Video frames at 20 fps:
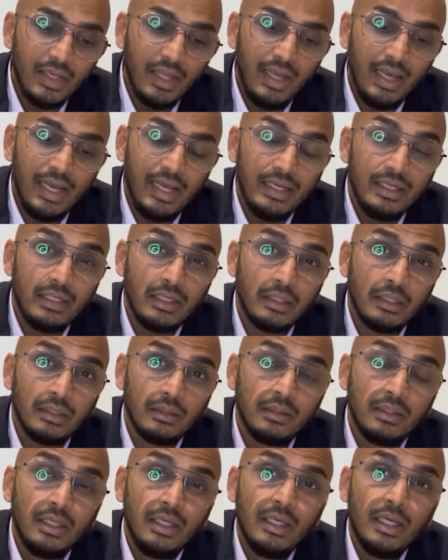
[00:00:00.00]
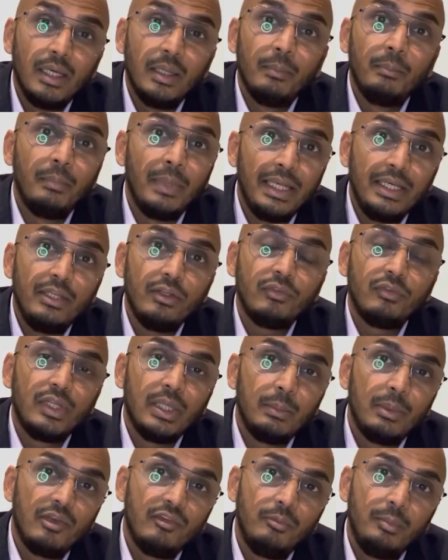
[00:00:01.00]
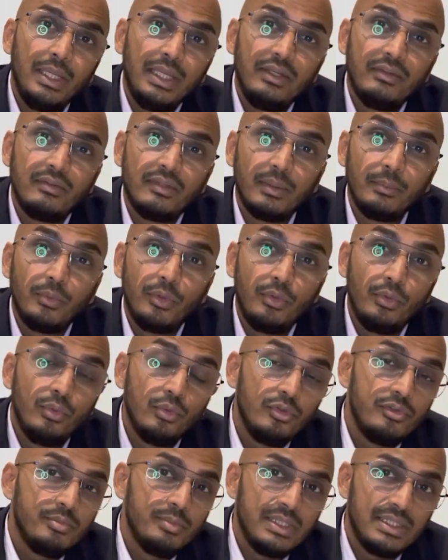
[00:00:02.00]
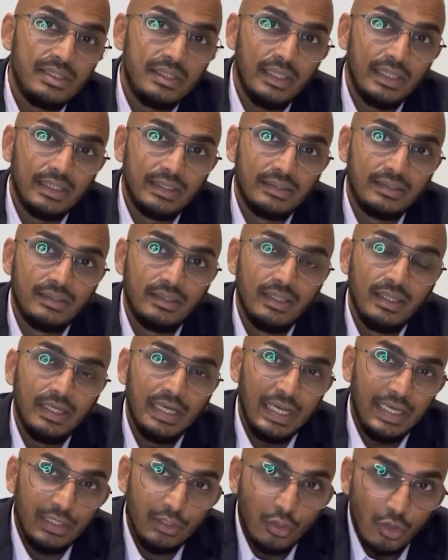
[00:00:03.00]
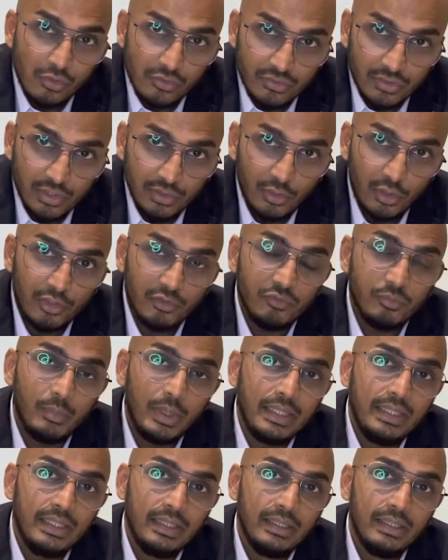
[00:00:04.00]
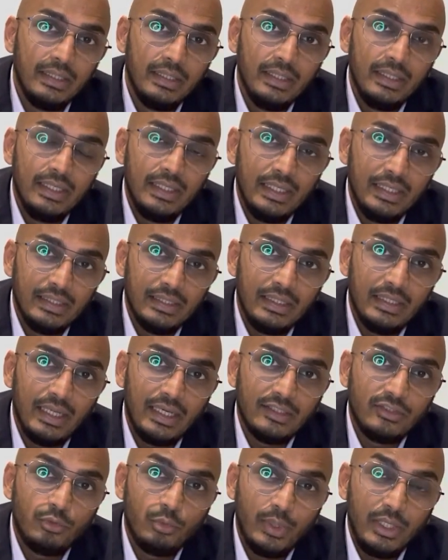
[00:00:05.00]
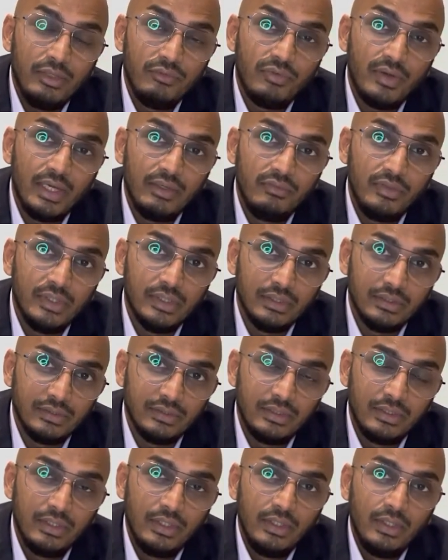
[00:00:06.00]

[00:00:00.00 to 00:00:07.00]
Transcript: And many of them have made some huge mistakes and lost a lot of money in the last 25 years.